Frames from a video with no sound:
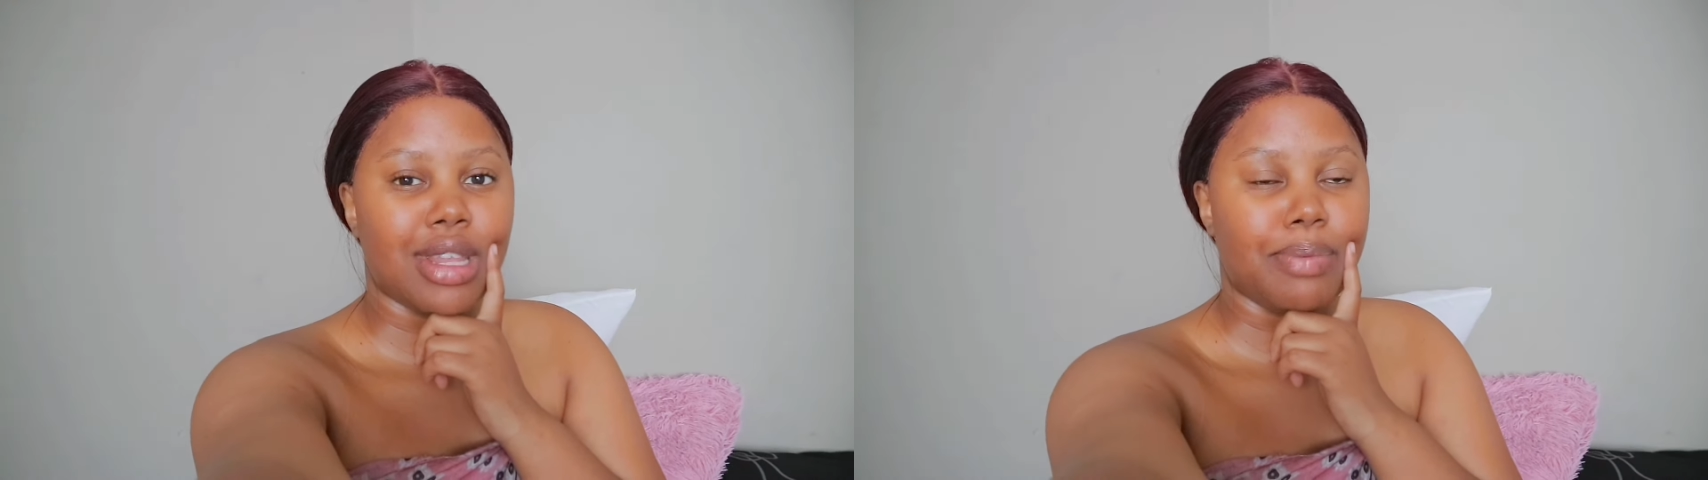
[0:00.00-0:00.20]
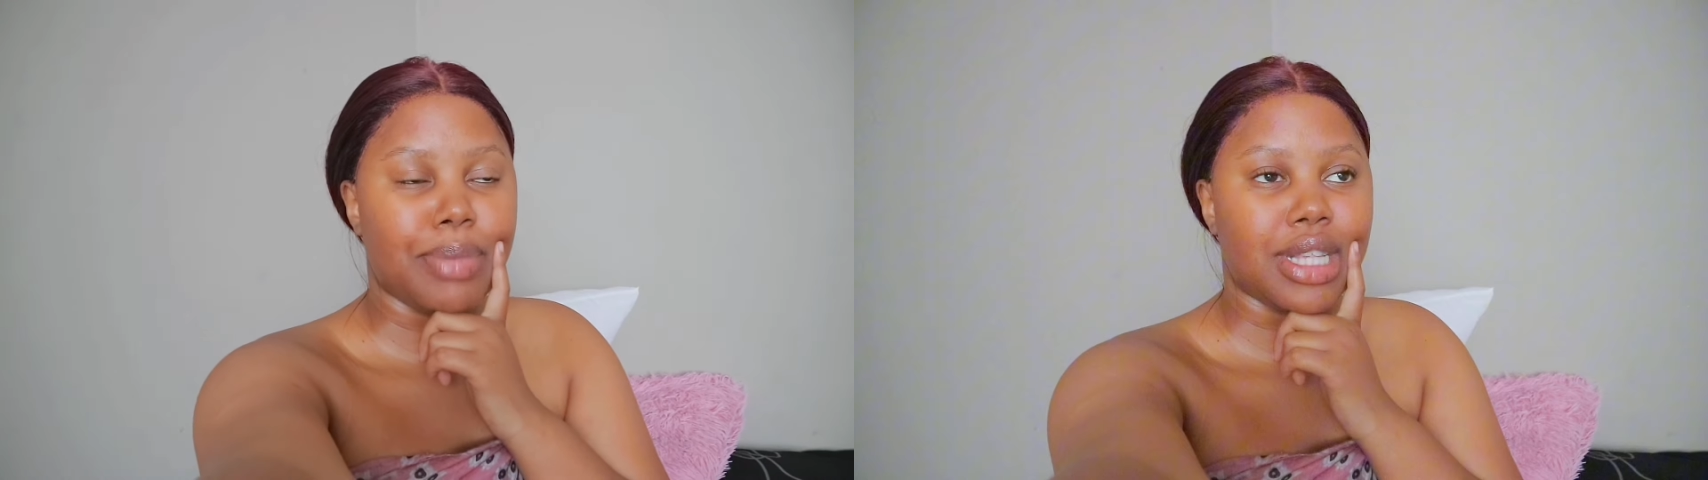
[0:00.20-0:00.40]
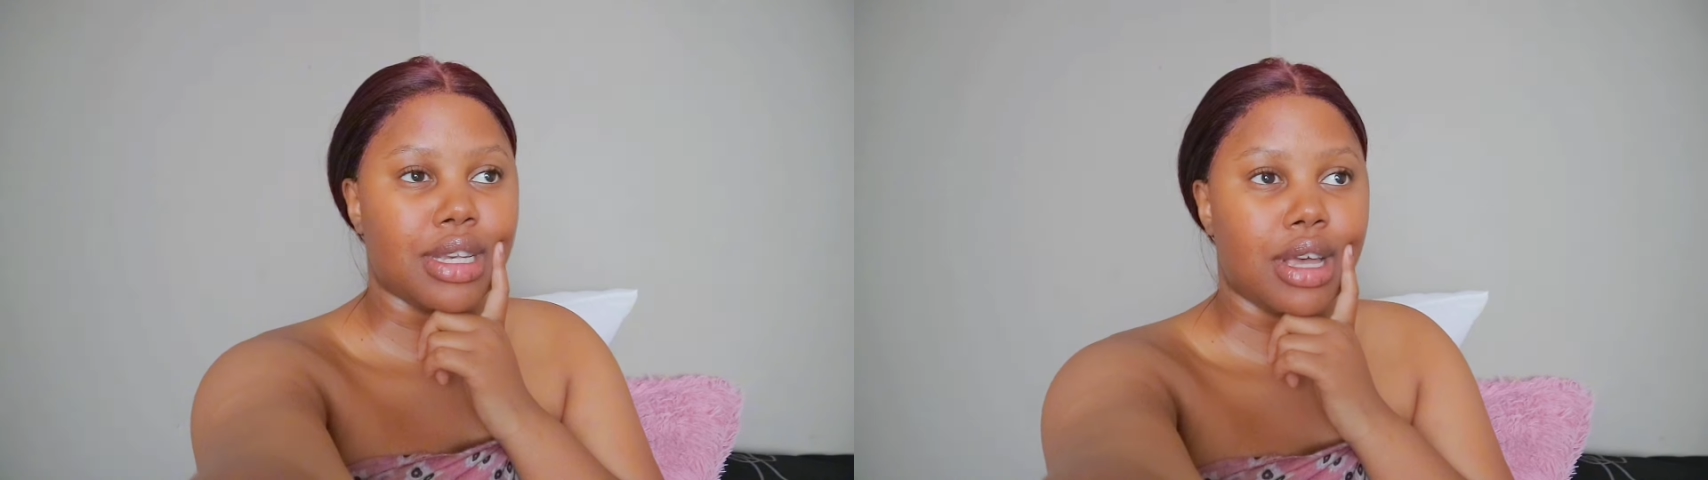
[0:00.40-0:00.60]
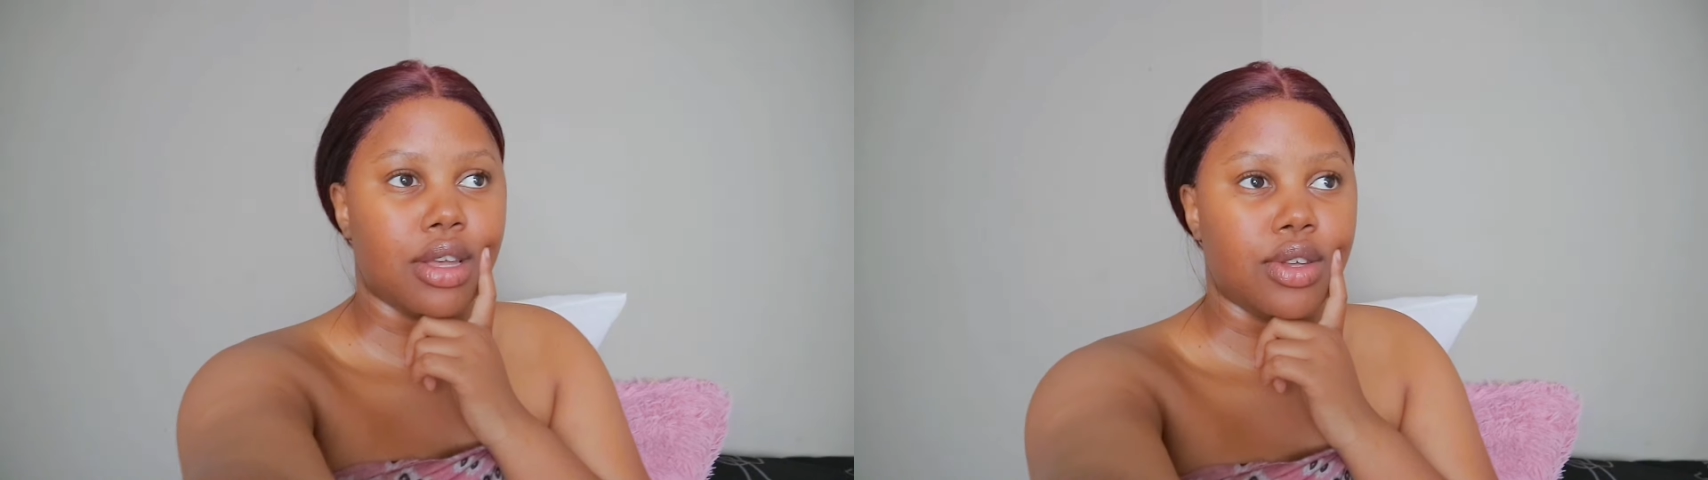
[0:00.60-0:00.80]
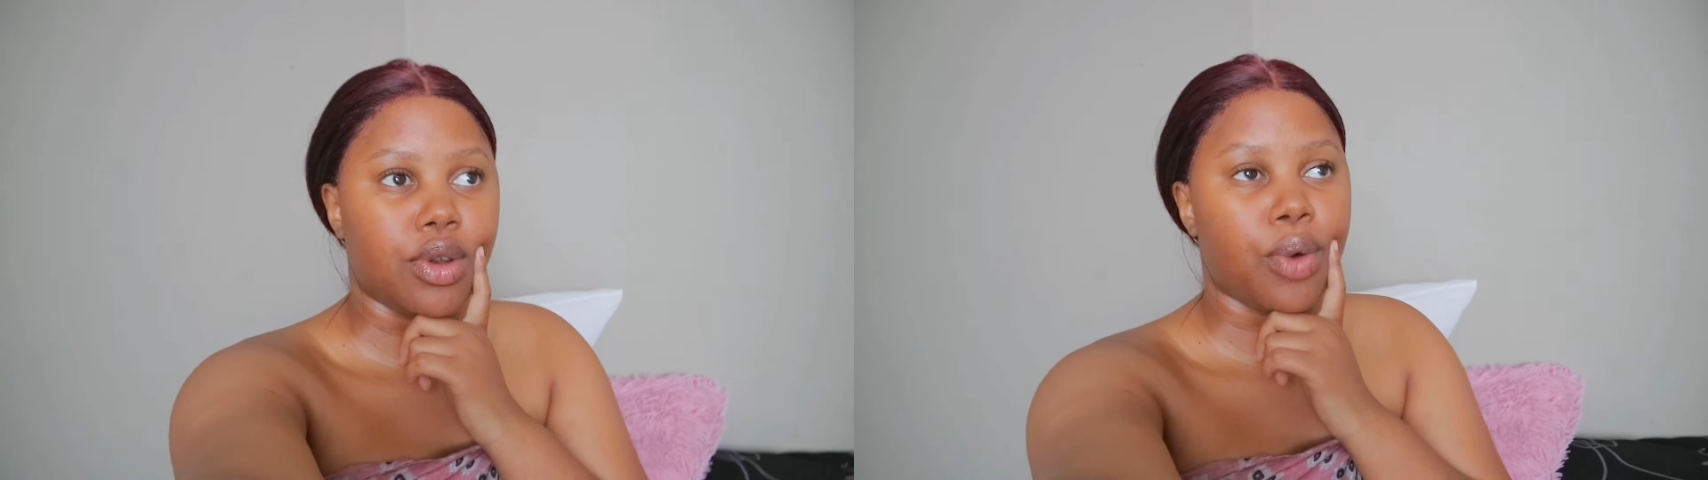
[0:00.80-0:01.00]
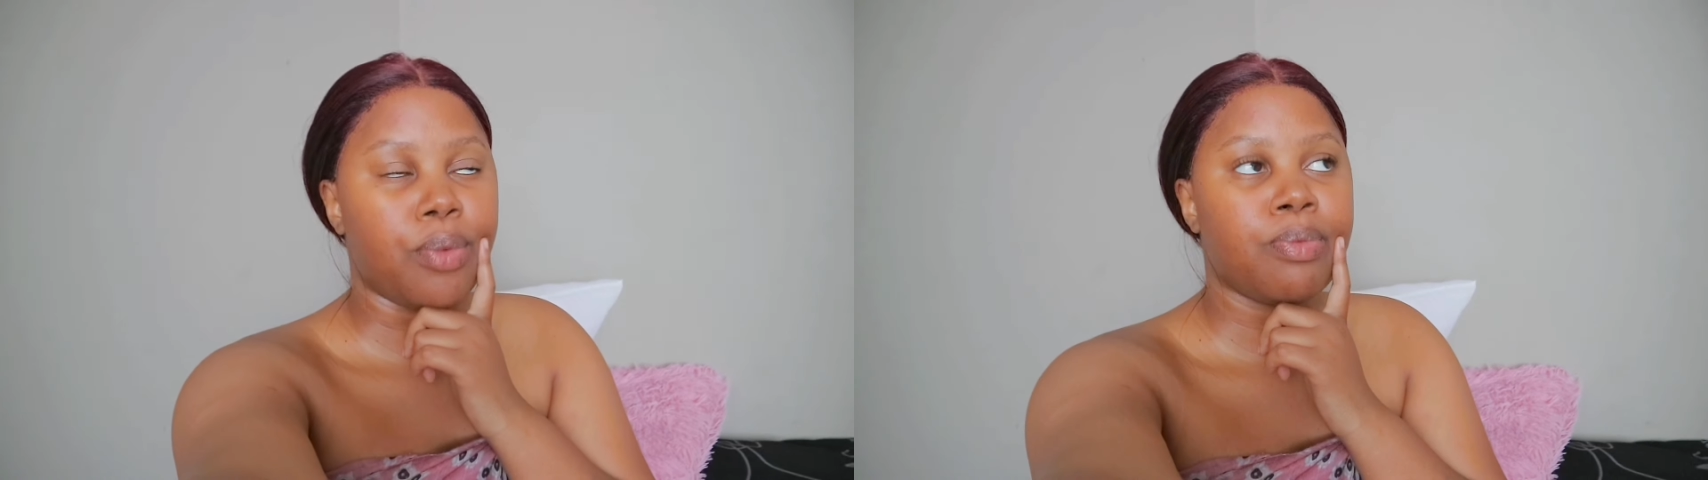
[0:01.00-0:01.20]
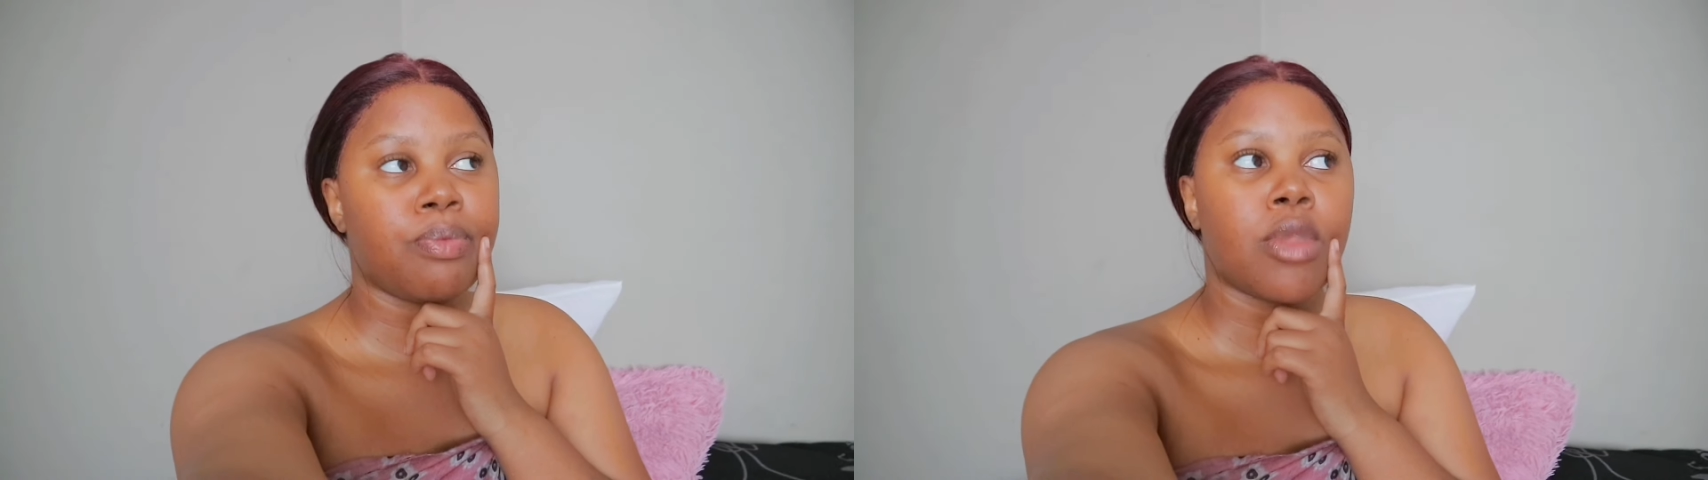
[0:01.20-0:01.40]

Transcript: the better you know